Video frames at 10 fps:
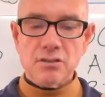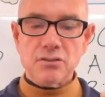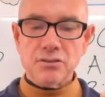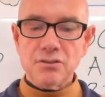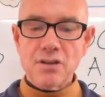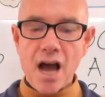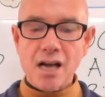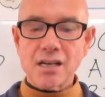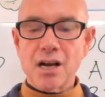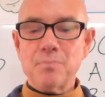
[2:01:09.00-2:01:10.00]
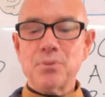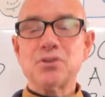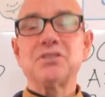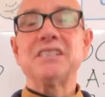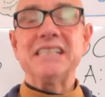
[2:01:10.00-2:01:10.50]
to knock a
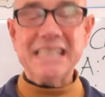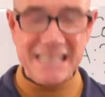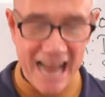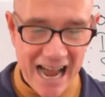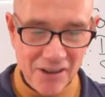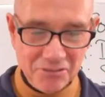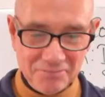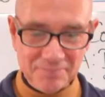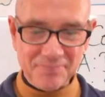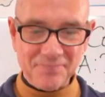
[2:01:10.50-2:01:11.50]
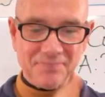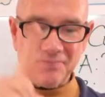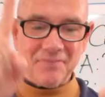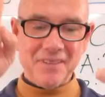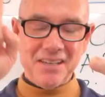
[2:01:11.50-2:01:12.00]
person down,
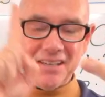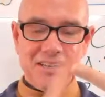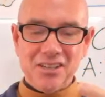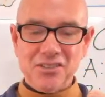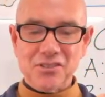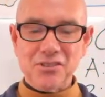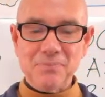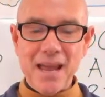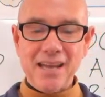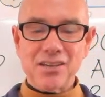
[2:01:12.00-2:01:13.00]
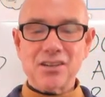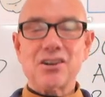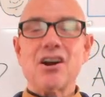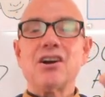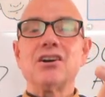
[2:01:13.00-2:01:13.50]
to make your
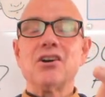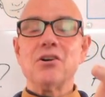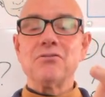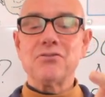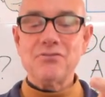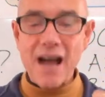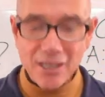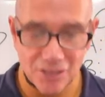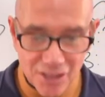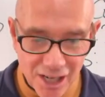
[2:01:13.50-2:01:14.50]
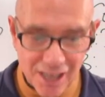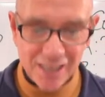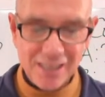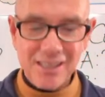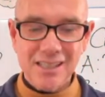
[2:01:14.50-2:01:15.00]
car go faster,
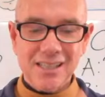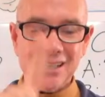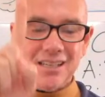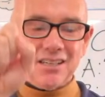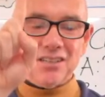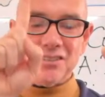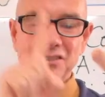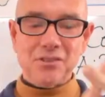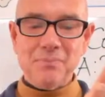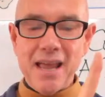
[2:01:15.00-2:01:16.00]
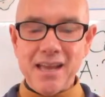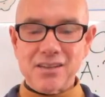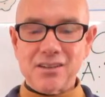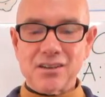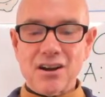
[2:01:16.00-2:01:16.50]
to make
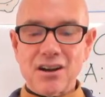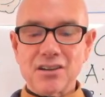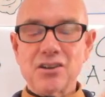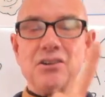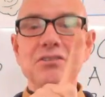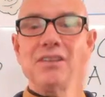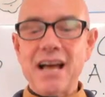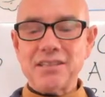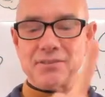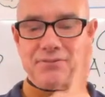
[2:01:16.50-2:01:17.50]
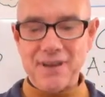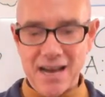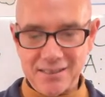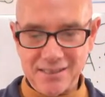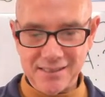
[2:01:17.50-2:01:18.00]
your car go less
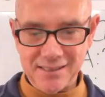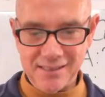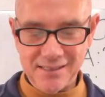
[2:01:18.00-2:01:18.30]
fast.